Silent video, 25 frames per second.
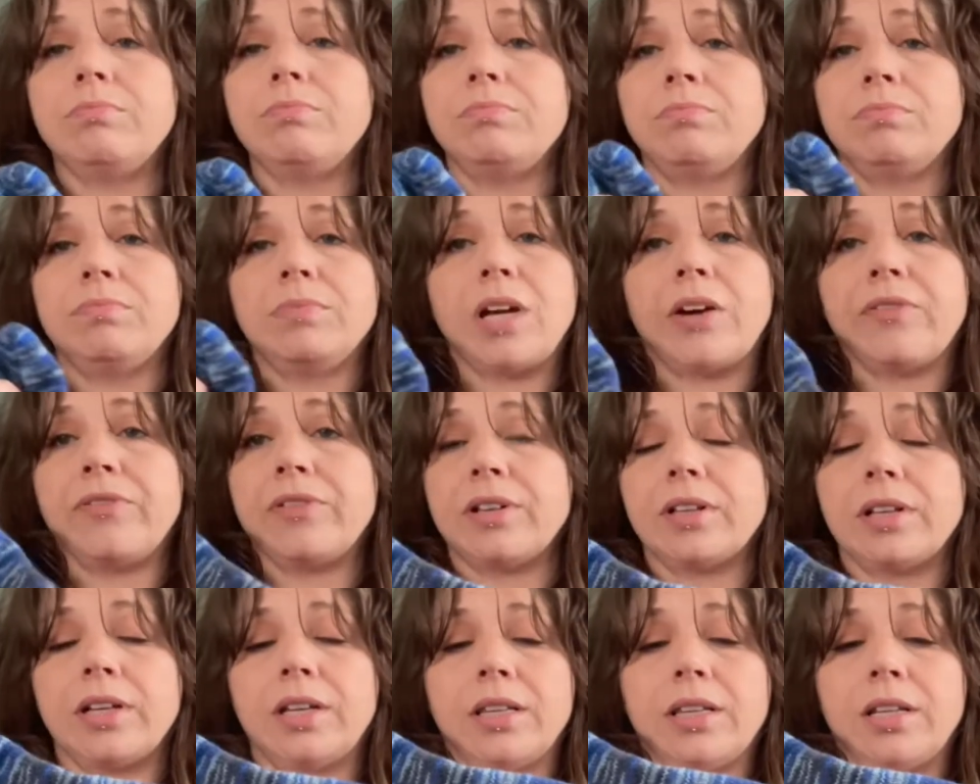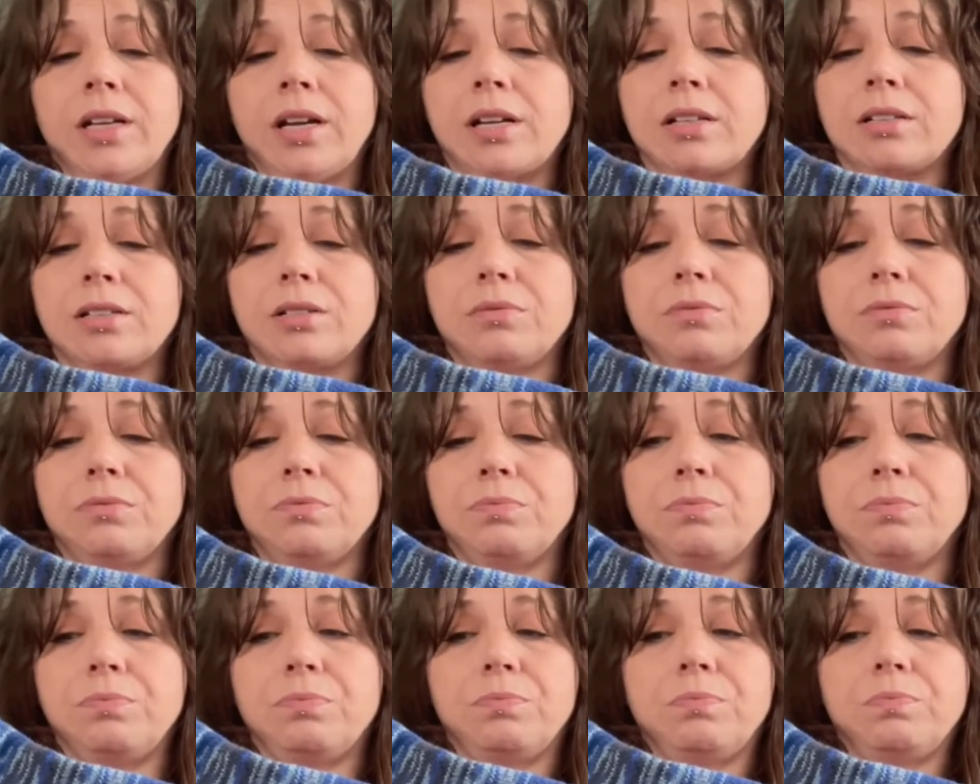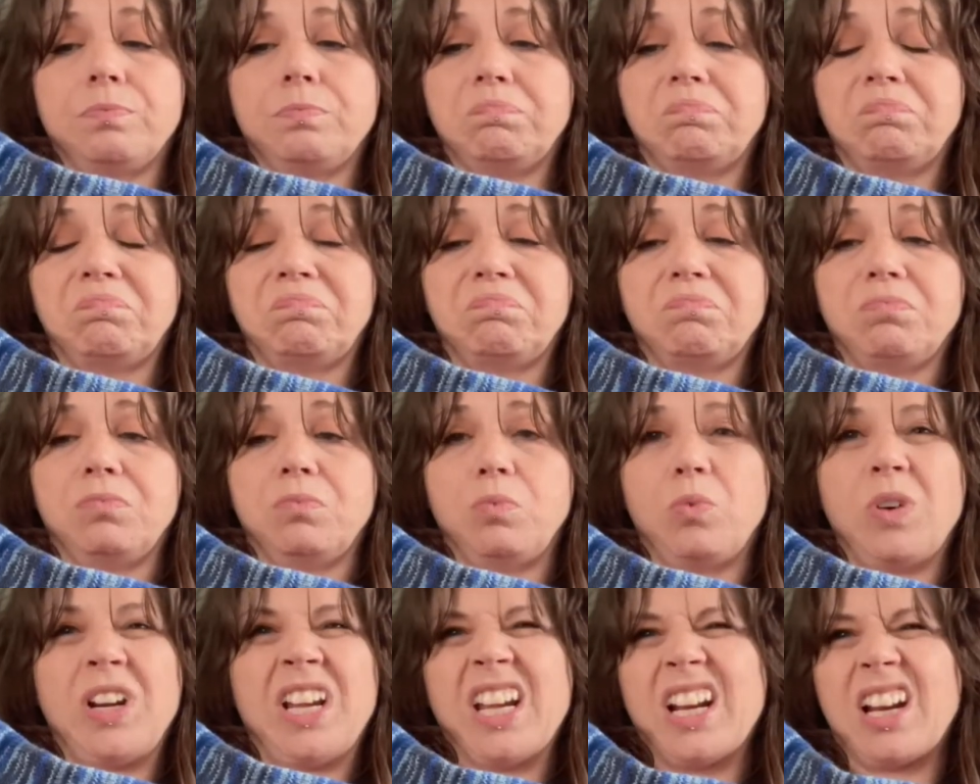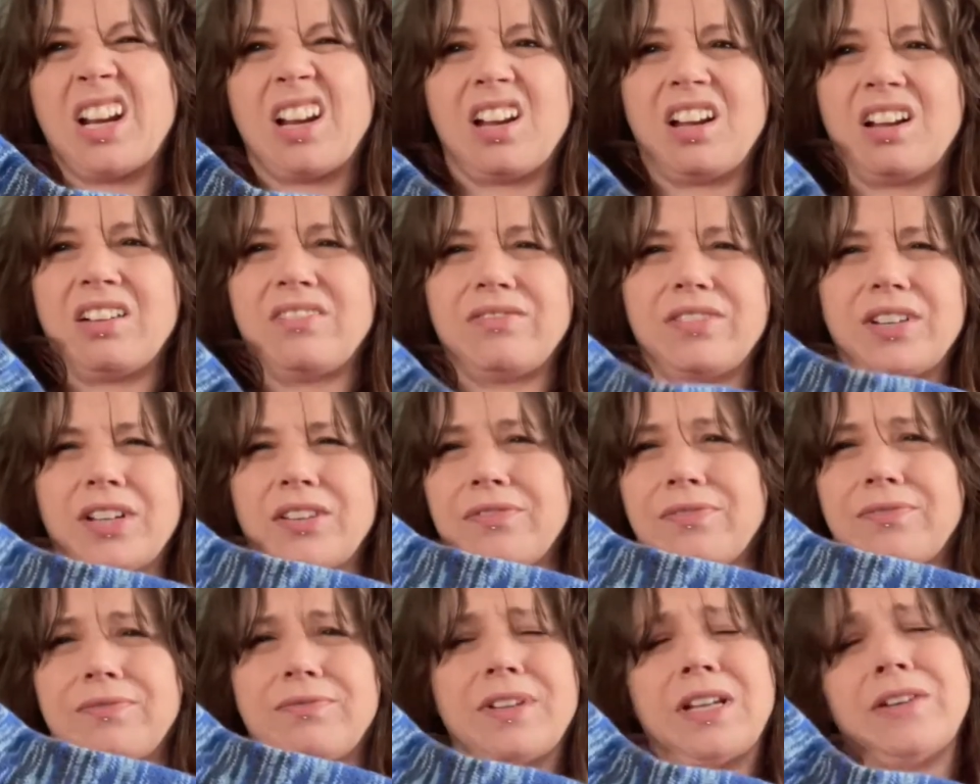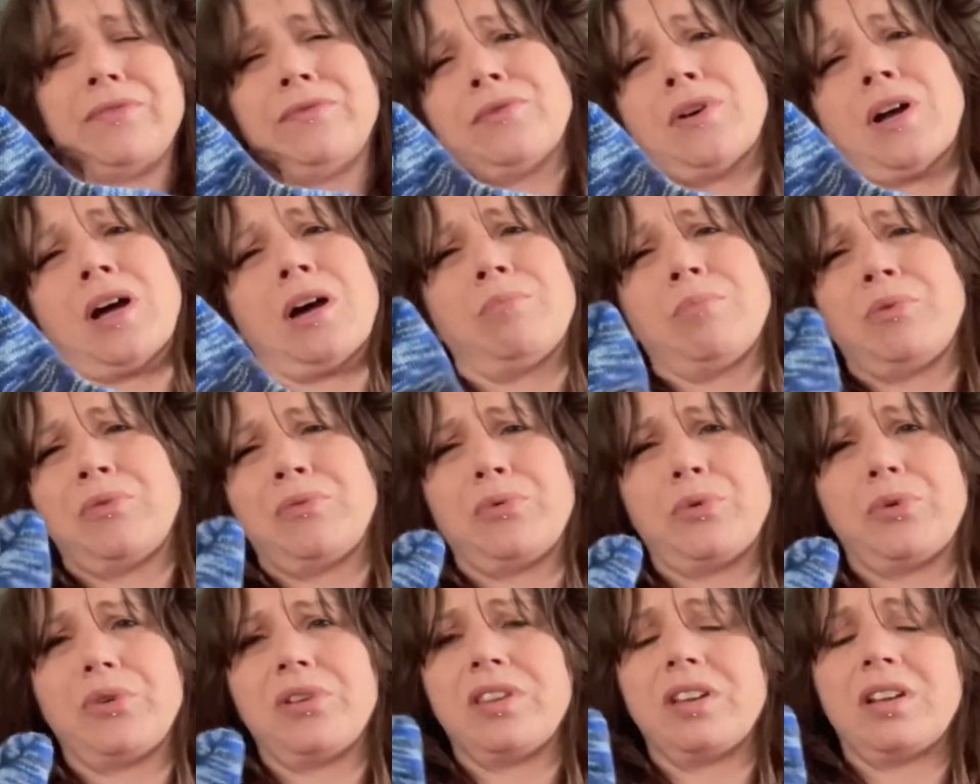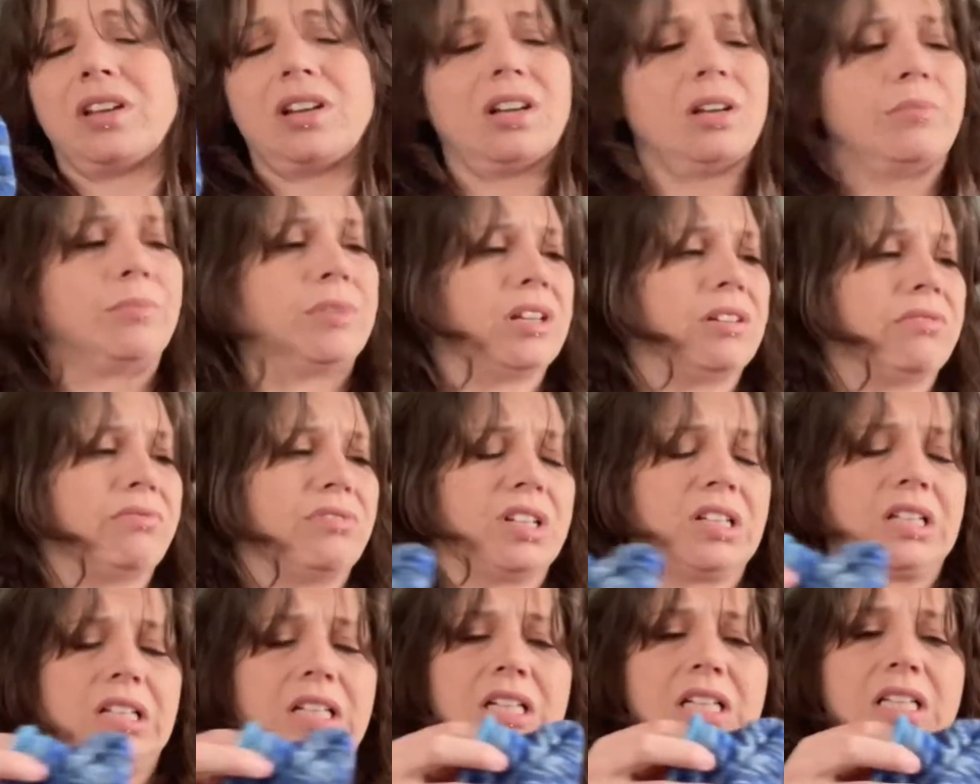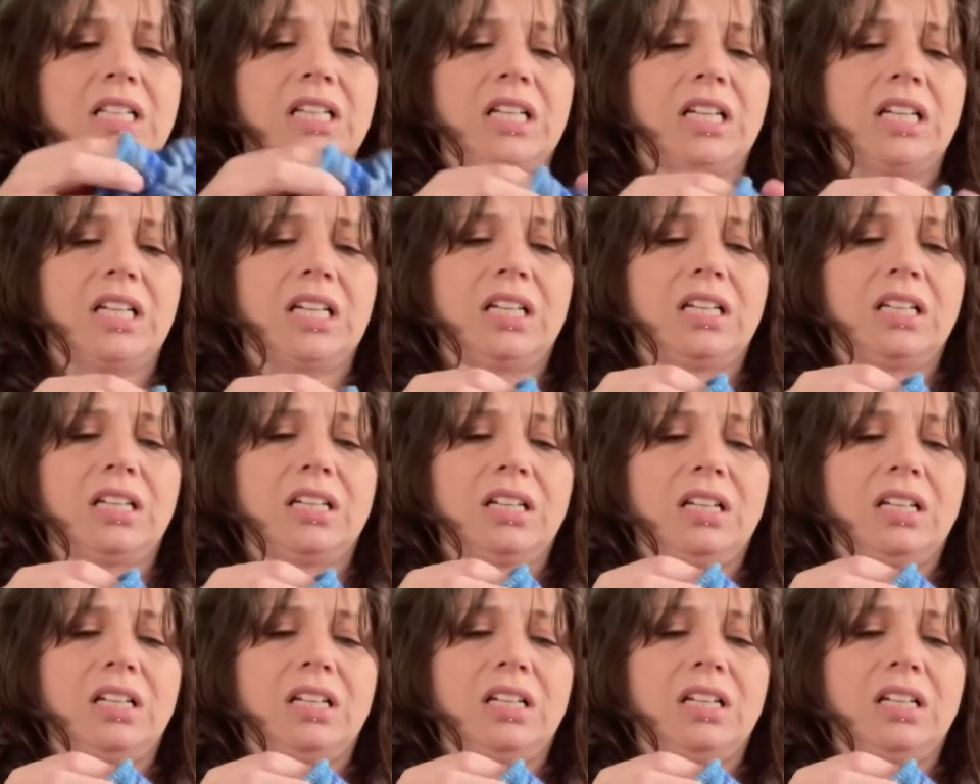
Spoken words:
definitely in the next week and a half, if not before then. I mean, really, like,